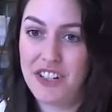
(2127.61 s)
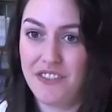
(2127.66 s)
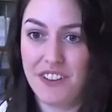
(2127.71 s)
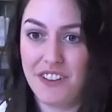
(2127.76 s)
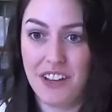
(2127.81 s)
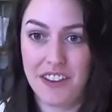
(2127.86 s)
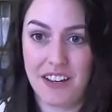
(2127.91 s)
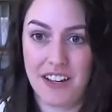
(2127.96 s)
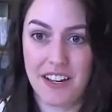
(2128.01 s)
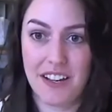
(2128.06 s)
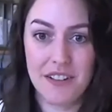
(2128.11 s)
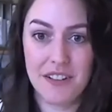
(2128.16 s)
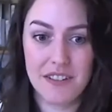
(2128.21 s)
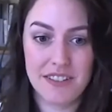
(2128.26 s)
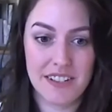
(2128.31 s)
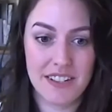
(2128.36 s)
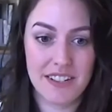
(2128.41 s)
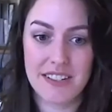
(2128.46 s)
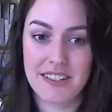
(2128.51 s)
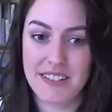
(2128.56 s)
If nothing
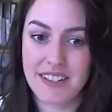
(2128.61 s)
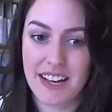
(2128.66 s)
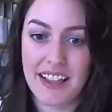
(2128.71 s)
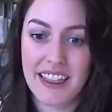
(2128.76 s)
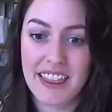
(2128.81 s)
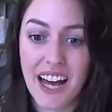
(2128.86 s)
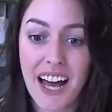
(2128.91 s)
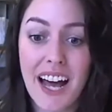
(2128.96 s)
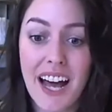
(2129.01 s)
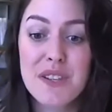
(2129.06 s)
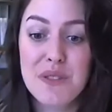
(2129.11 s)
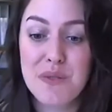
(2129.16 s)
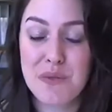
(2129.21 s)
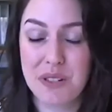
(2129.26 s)
else is like, that's